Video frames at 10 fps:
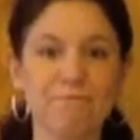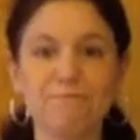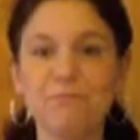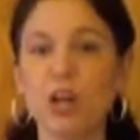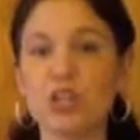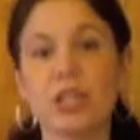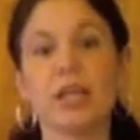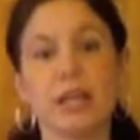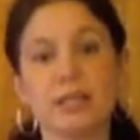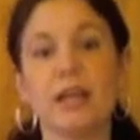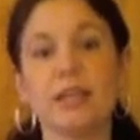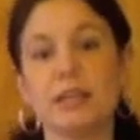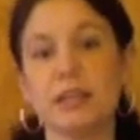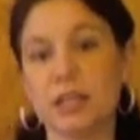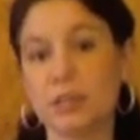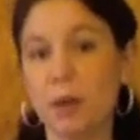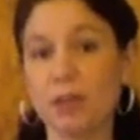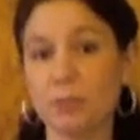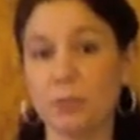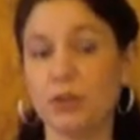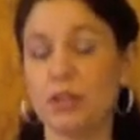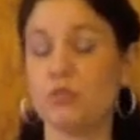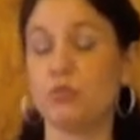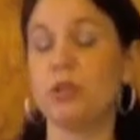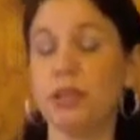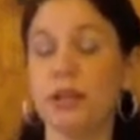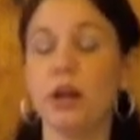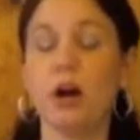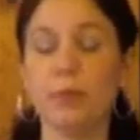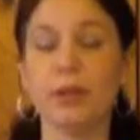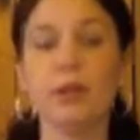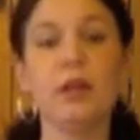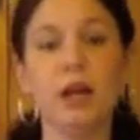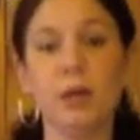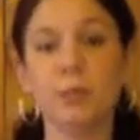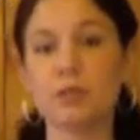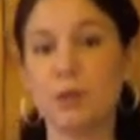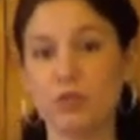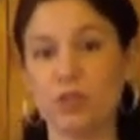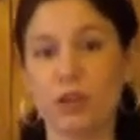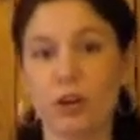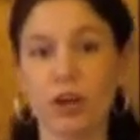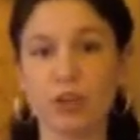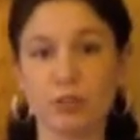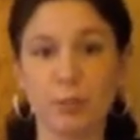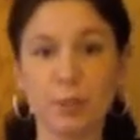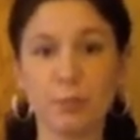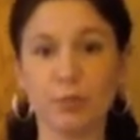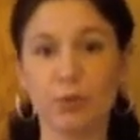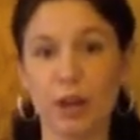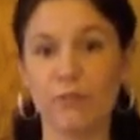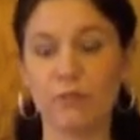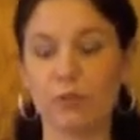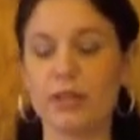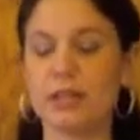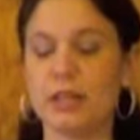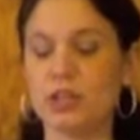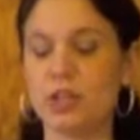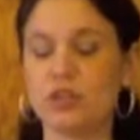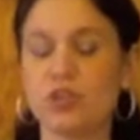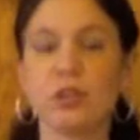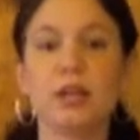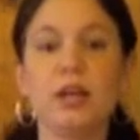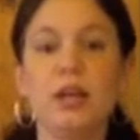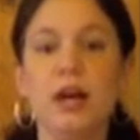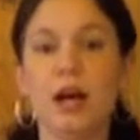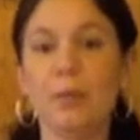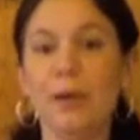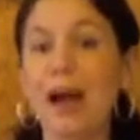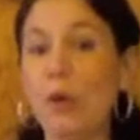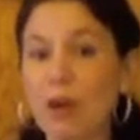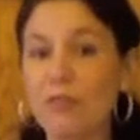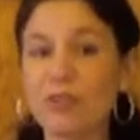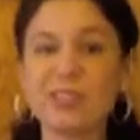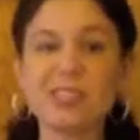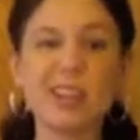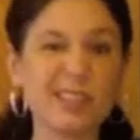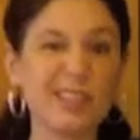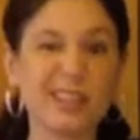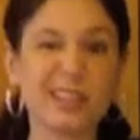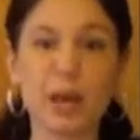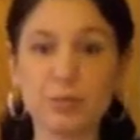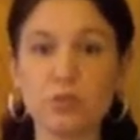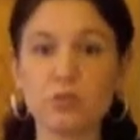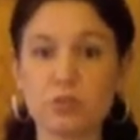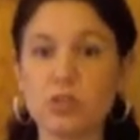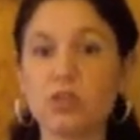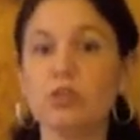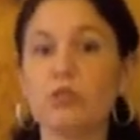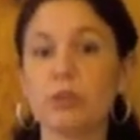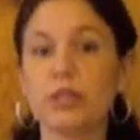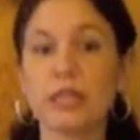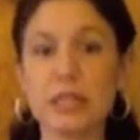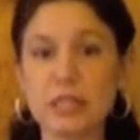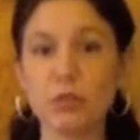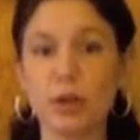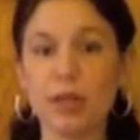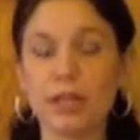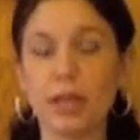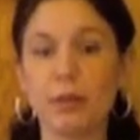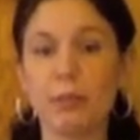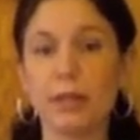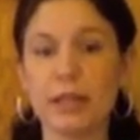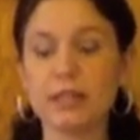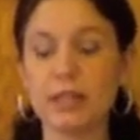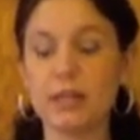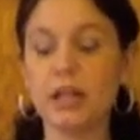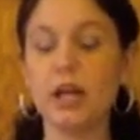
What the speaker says: functioning as ideally as possible, and that's really common, especially in our country, that people don't have great digestion. However, nonetheless, capsules are still a really easy way to get a plant in.